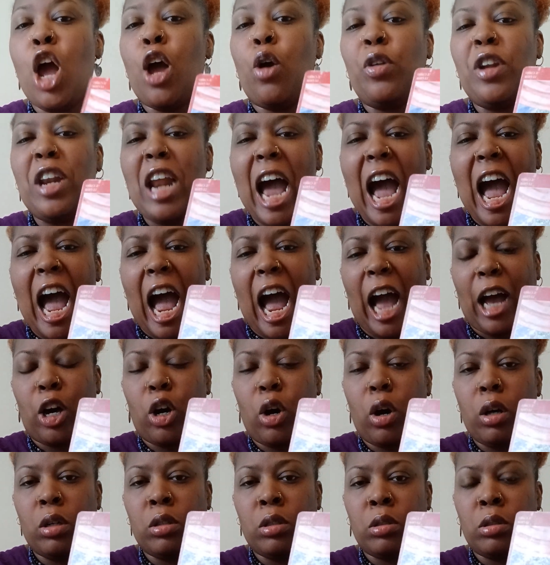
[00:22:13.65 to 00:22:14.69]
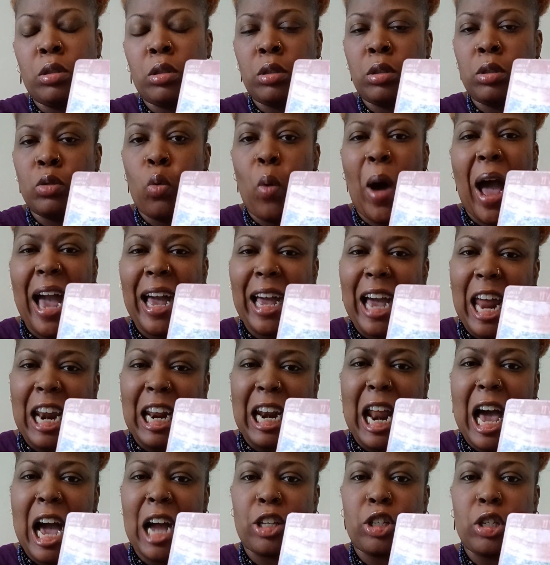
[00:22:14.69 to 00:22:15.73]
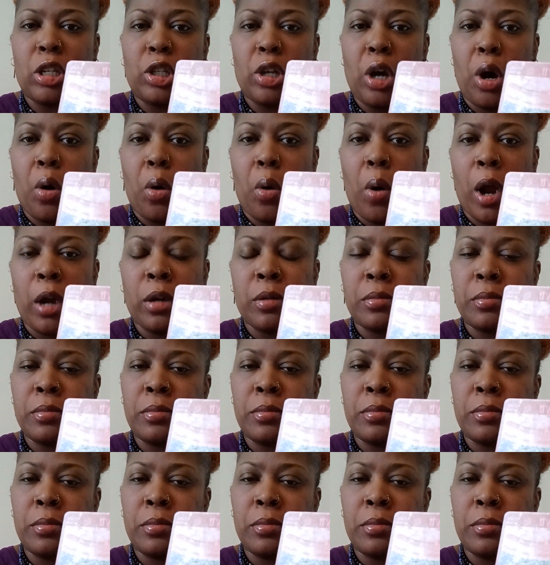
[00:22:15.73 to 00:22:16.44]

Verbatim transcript: Knock. Why I gotta lock the door?